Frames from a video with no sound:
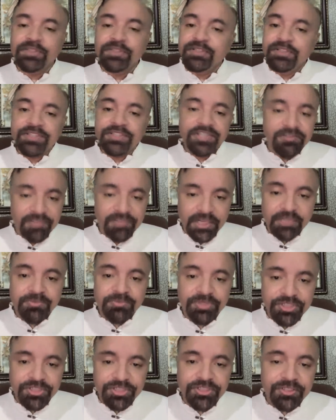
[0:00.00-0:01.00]
civil
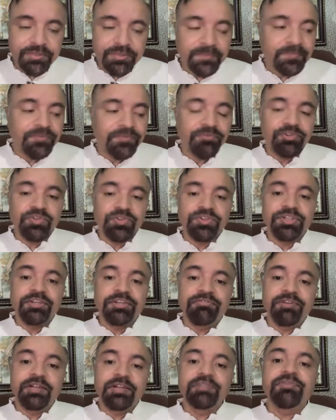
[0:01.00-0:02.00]
administration, which was
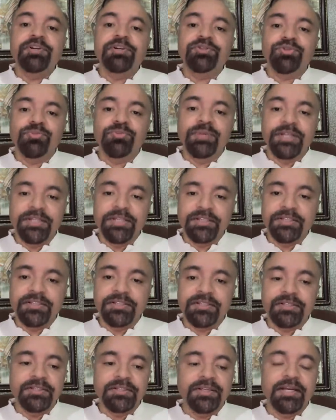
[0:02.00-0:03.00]
defunct for so many
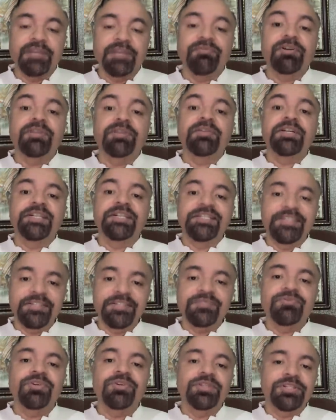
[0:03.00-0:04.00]
years, and one of the
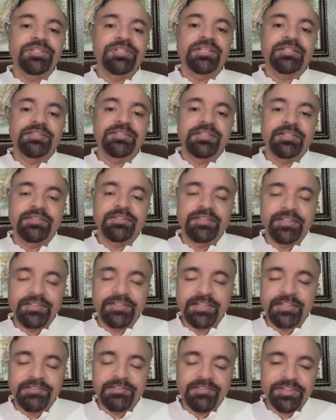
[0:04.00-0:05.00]
reasons for this
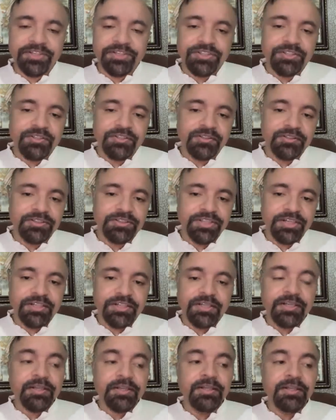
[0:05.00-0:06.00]
dissatisfaction in
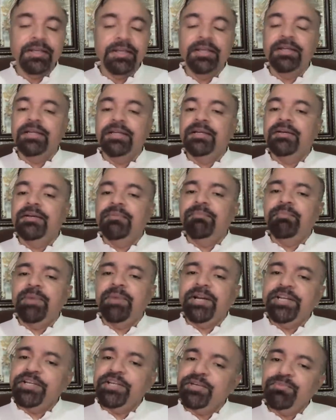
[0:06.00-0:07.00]
JNK,
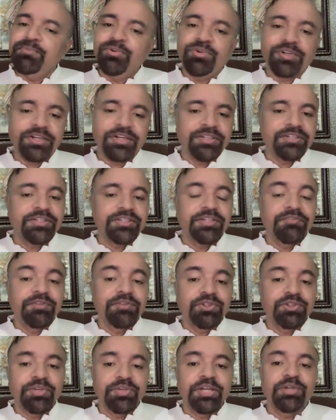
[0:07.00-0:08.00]
many remote regions
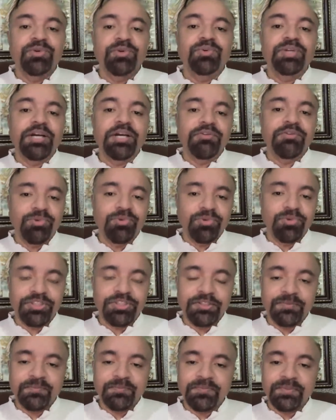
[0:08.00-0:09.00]
even today don't have
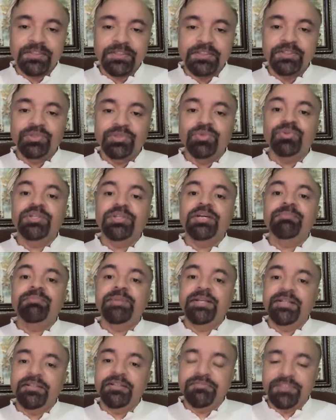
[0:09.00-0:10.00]
roads, don't have
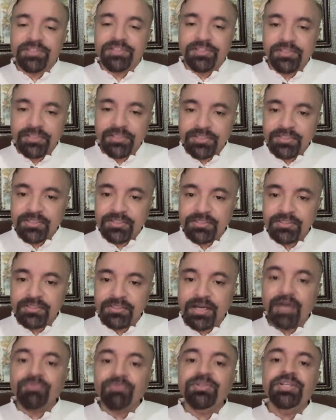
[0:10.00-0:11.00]
medical facilities.
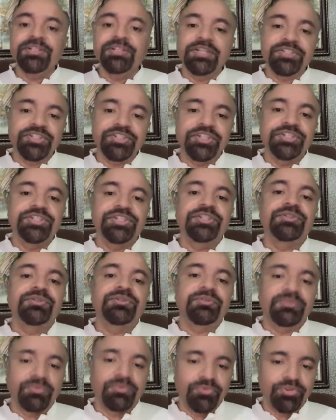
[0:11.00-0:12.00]
Now things are changing
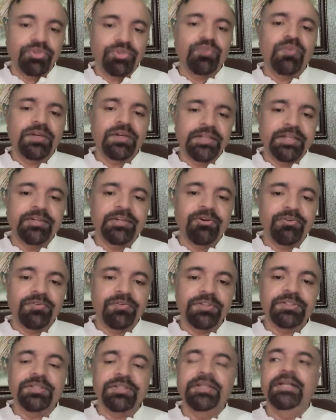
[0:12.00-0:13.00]
2019 onwards.